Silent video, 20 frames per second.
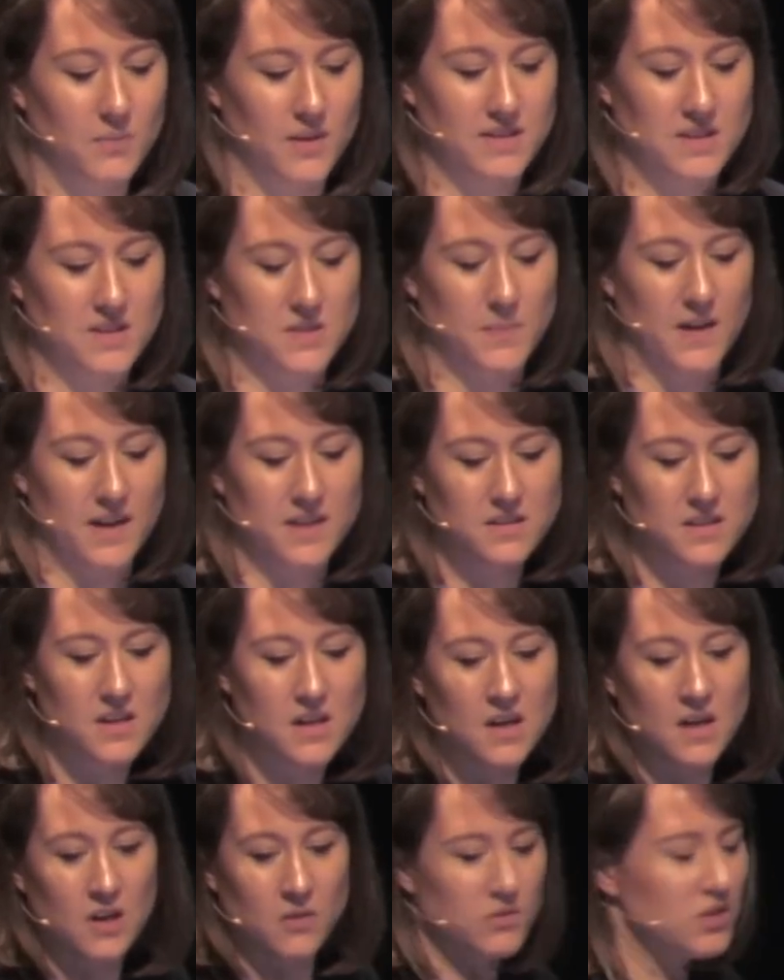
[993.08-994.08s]
of space.
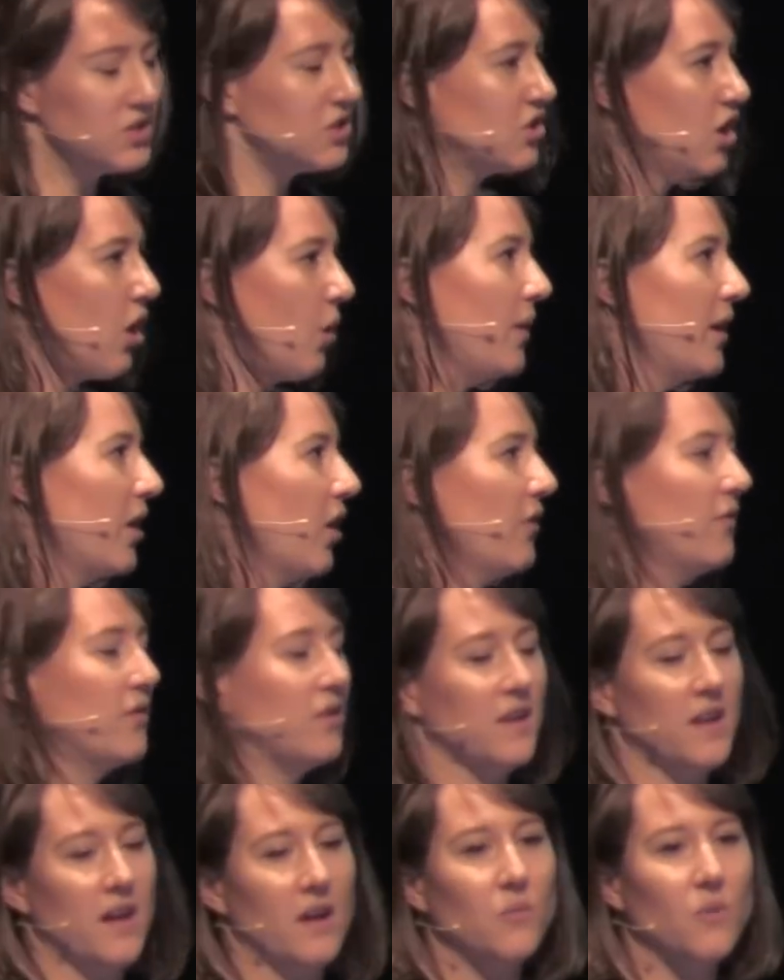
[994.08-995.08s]
It was just going over
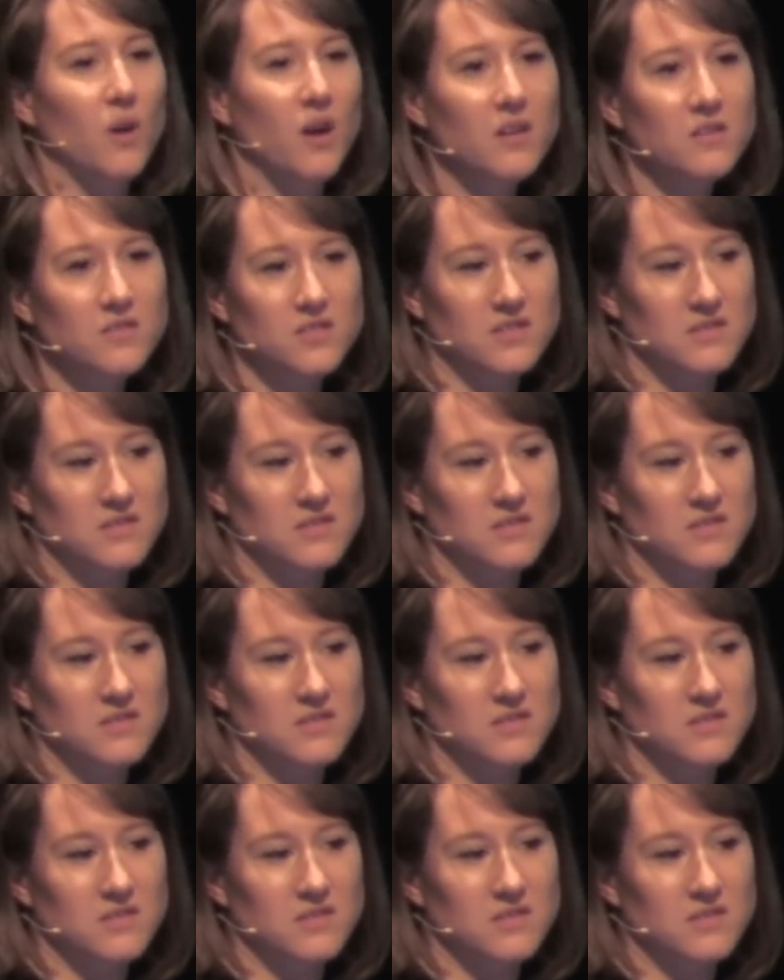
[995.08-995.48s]
the network,